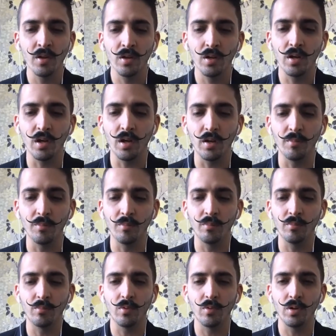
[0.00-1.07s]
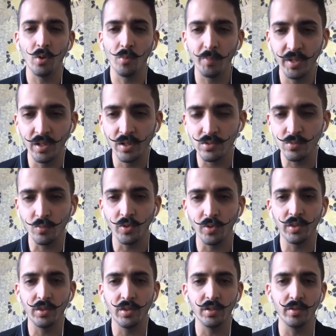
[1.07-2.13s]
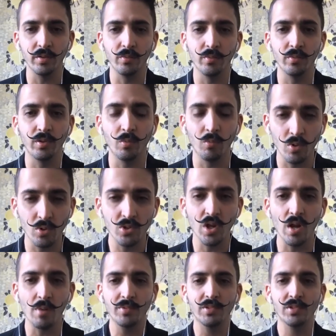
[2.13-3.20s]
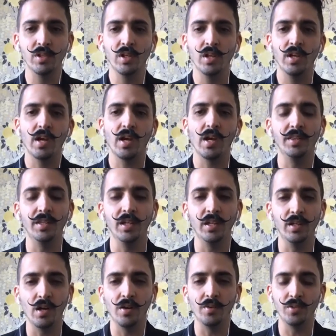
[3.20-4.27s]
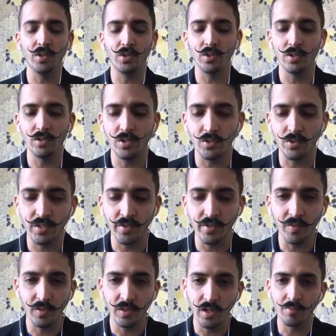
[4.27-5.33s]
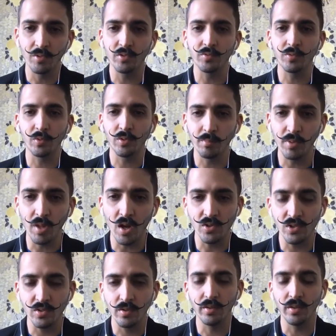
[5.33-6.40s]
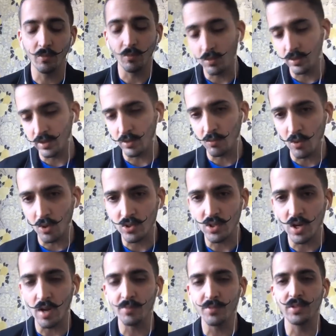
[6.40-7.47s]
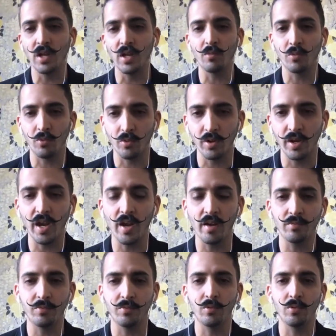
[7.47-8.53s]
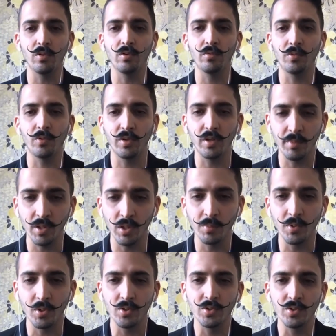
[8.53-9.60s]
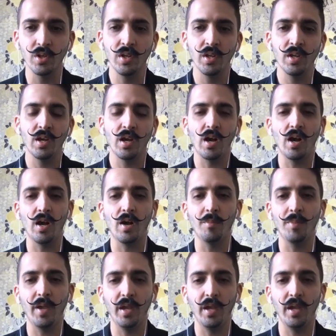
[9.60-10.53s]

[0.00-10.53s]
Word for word: um, helping us with the, the workshops, and then uh, there there are different levels for the block the the workshops that we're going to have for for developers. Um,